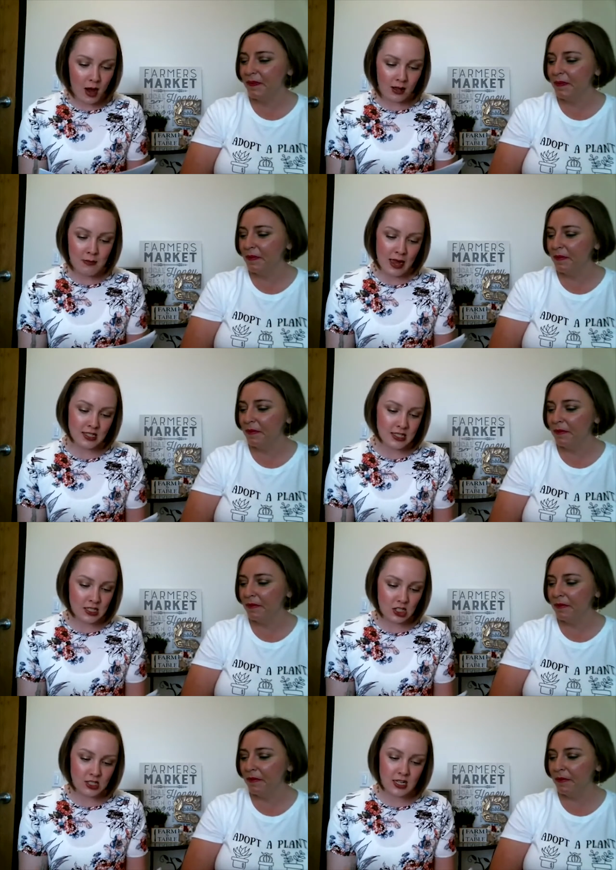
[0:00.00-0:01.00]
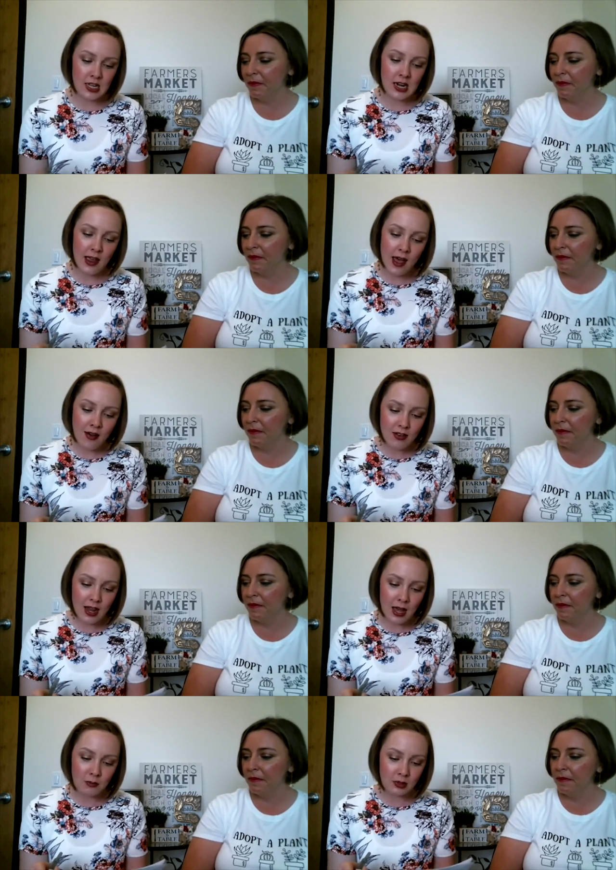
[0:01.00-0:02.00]
Speaker 1: from Paula Mabson. She said, I
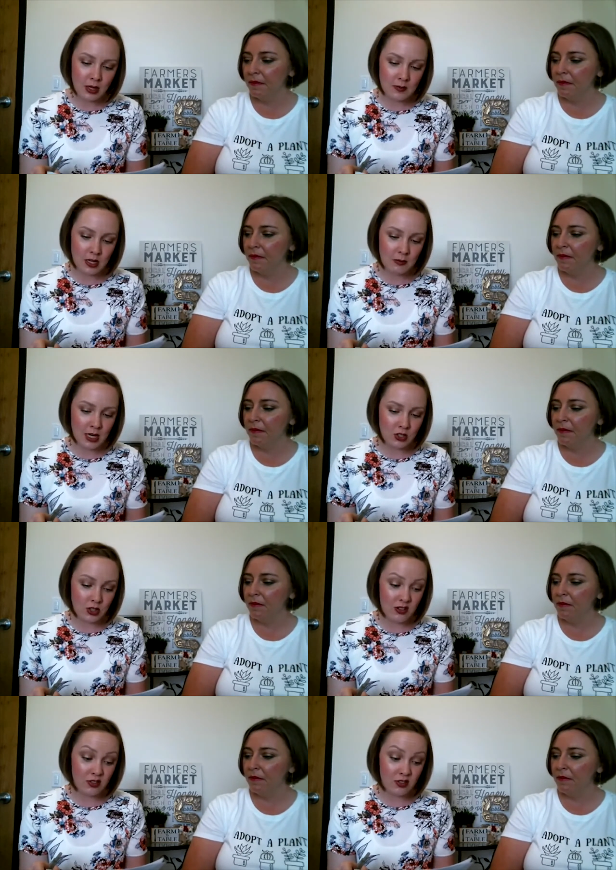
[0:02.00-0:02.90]
haven't had plums on my